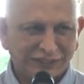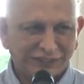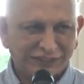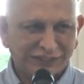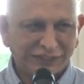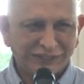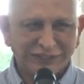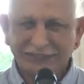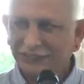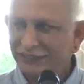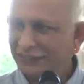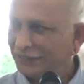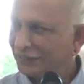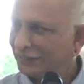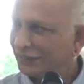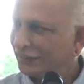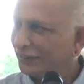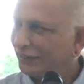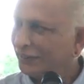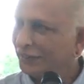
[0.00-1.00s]
sensor,
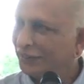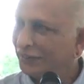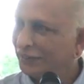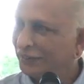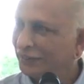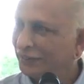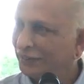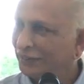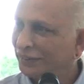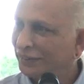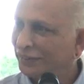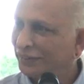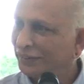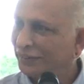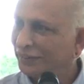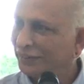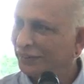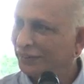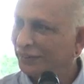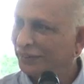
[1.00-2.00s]

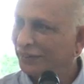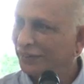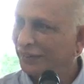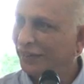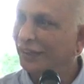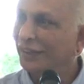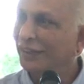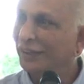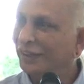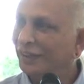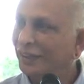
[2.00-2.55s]
The